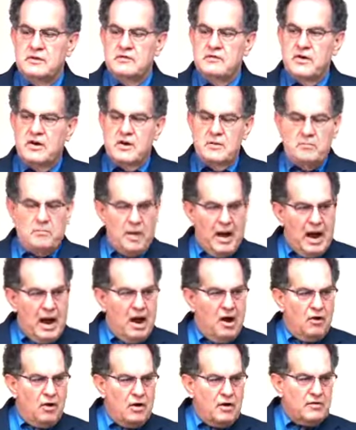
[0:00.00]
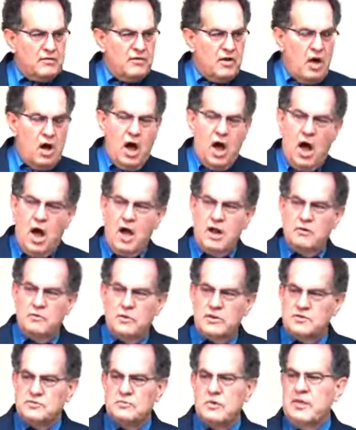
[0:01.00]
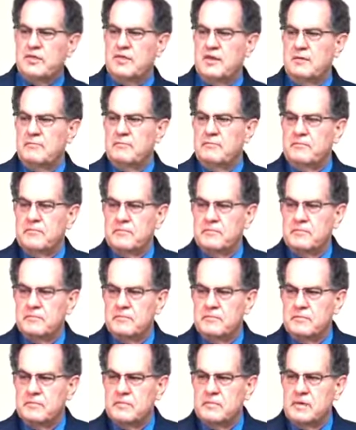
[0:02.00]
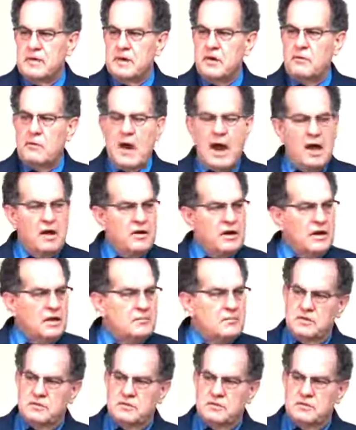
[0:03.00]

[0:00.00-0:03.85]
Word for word: the very power of God was with him and around him.